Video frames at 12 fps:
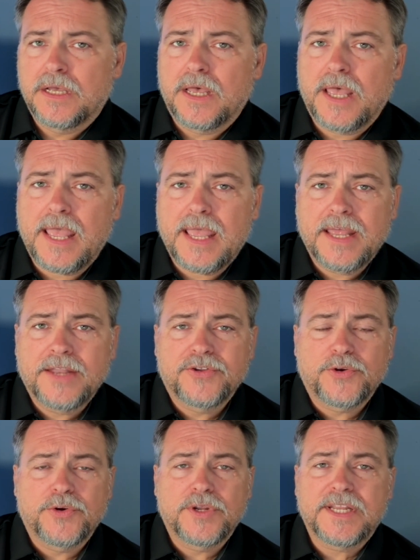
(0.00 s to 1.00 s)
and
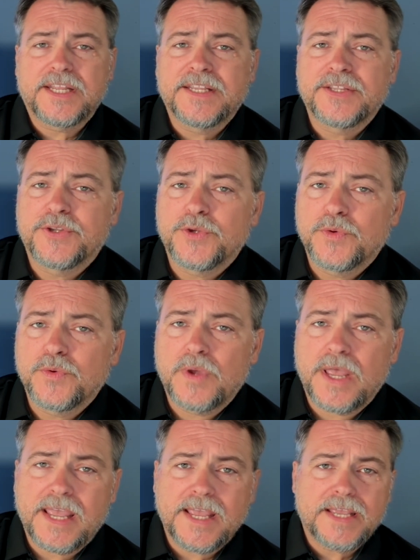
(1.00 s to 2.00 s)
turned it into
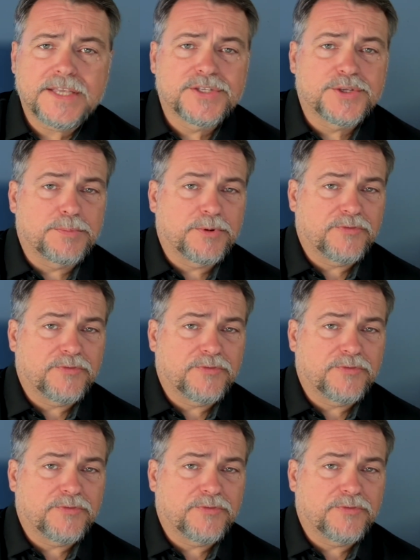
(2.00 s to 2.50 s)
a super